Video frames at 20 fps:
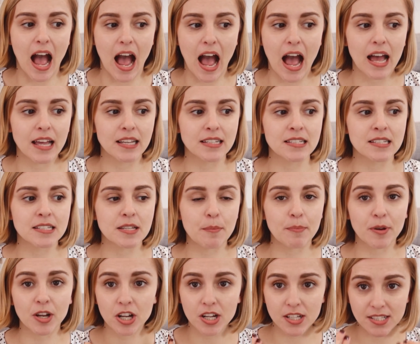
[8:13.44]
and
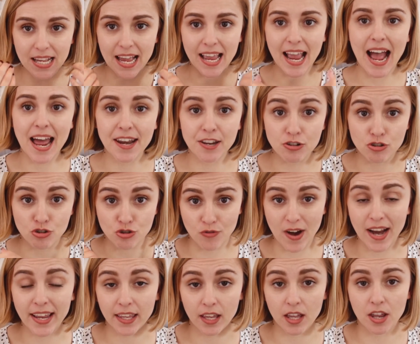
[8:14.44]
because I hadn't
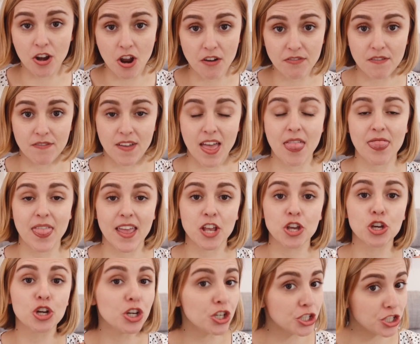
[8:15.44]
drank enough of it, they
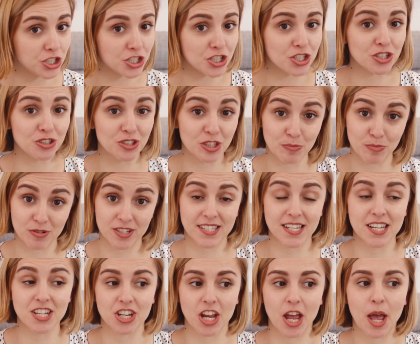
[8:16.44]
couldn't do the
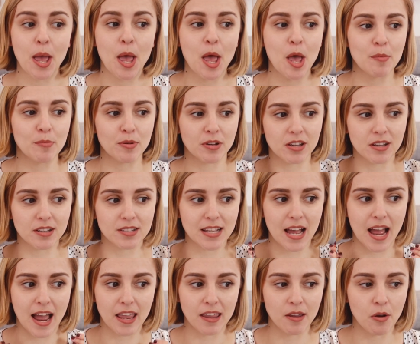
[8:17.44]
procedure because
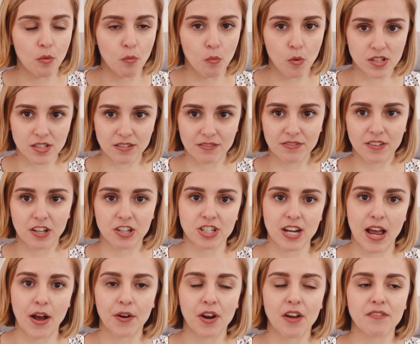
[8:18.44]
I wasn't flushed
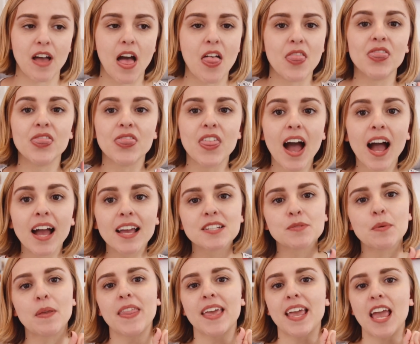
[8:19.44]
out enough. And that
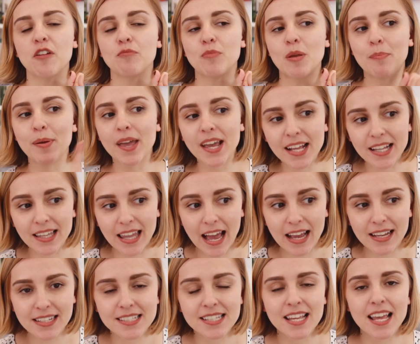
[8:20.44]
is when they gave me
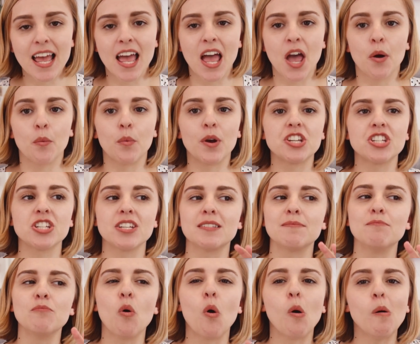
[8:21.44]
Picolax, which
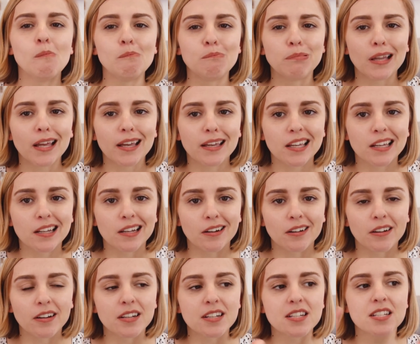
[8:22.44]
is more
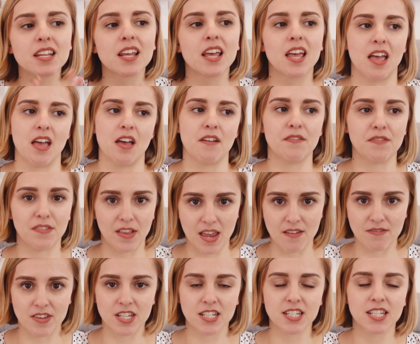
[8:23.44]
blackcurrant
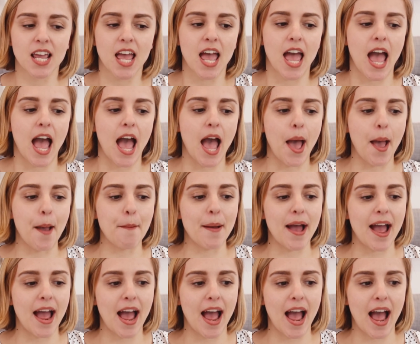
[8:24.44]
flavored.
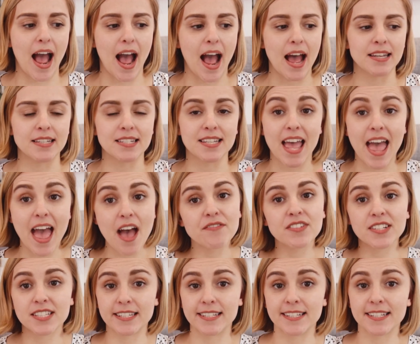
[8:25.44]
And
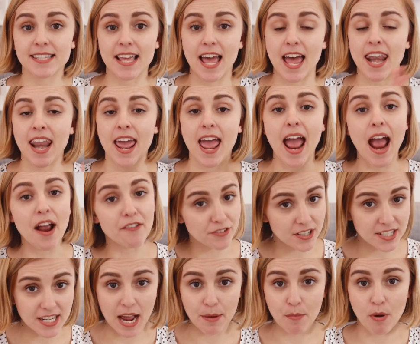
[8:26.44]
ever since then,
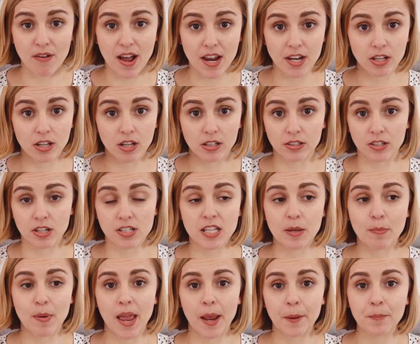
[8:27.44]
every time I've had a
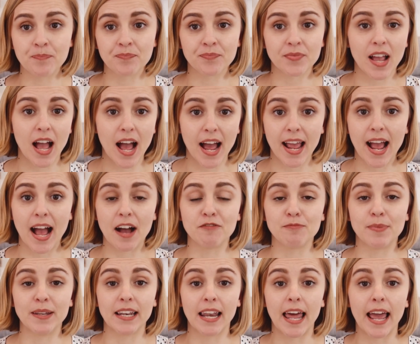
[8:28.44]
colonoscopy, I have
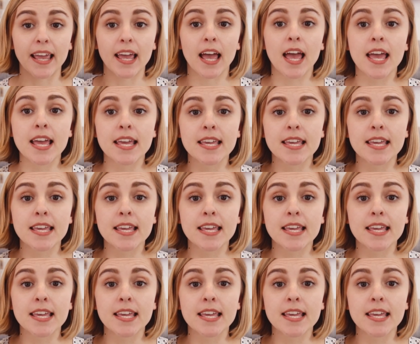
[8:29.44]
been like,